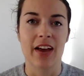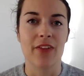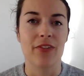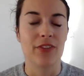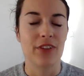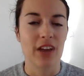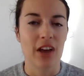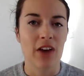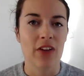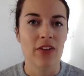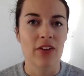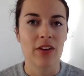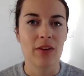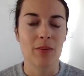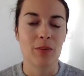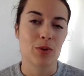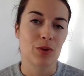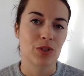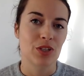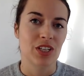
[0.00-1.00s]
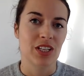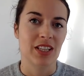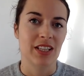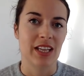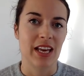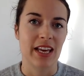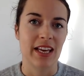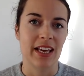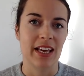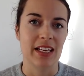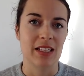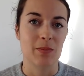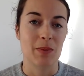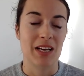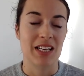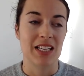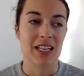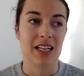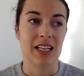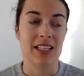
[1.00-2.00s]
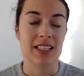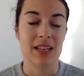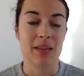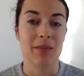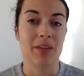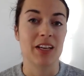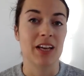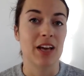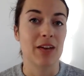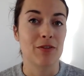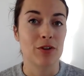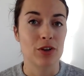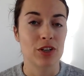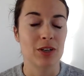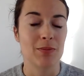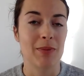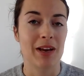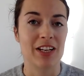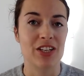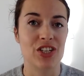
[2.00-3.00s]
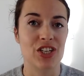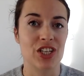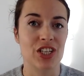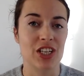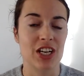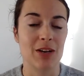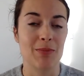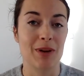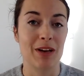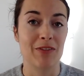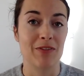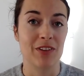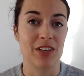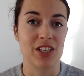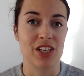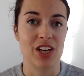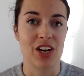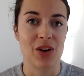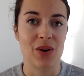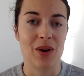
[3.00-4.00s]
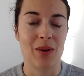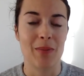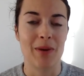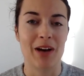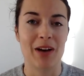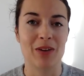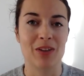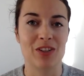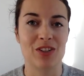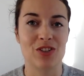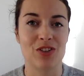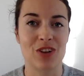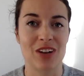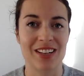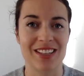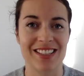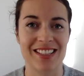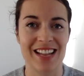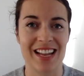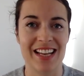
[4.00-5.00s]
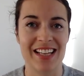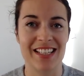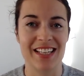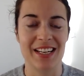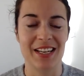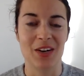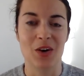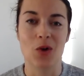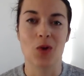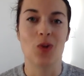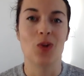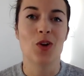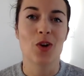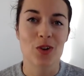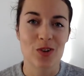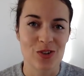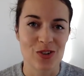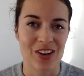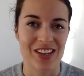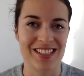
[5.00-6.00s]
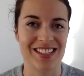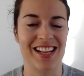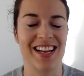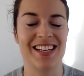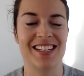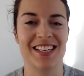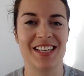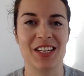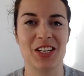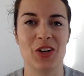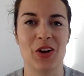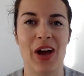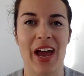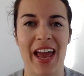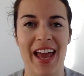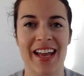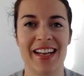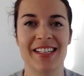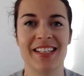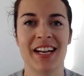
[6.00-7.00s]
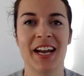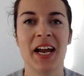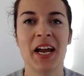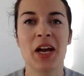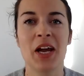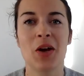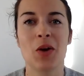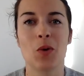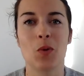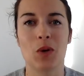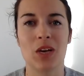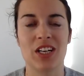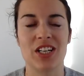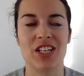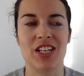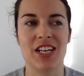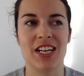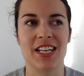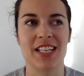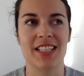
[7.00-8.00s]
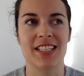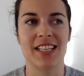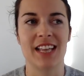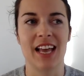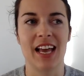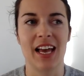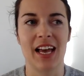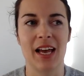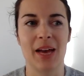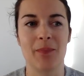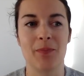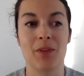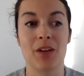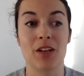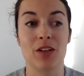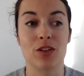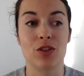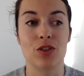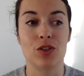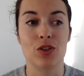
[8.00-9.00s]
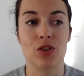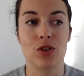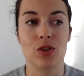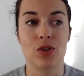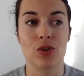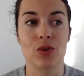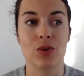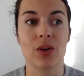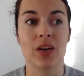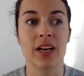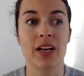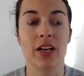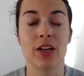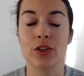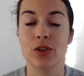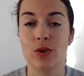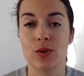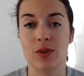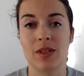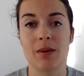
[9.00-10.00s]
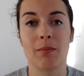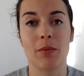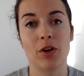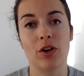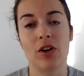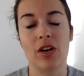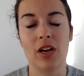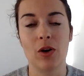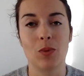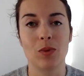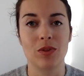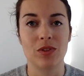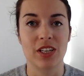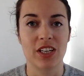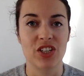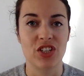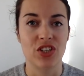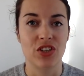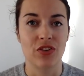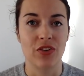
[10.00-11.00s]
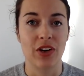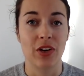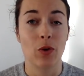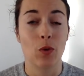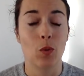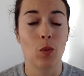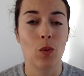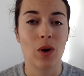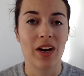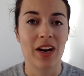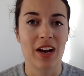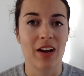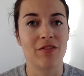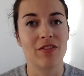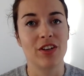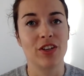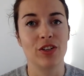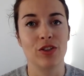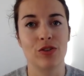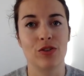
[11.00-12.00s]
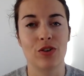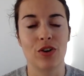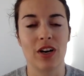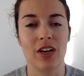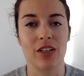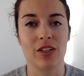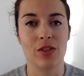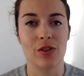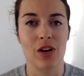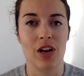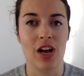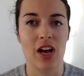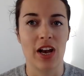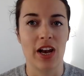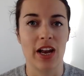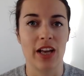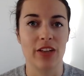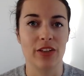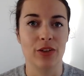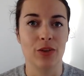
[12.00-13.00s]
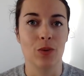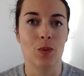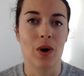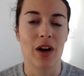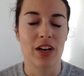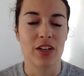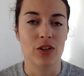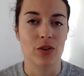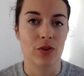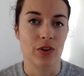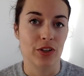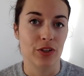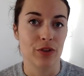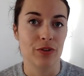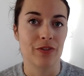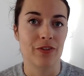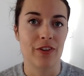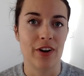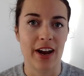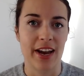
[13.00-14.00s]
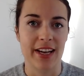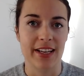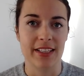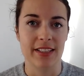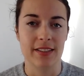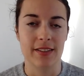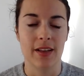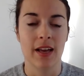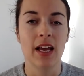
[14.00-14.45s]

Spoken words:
The other important thing is basically something I've already mentioned in my video about translating or not translating in your head, which is to use a monolingual dictionary whenever you try to learn a new word or a new phrase.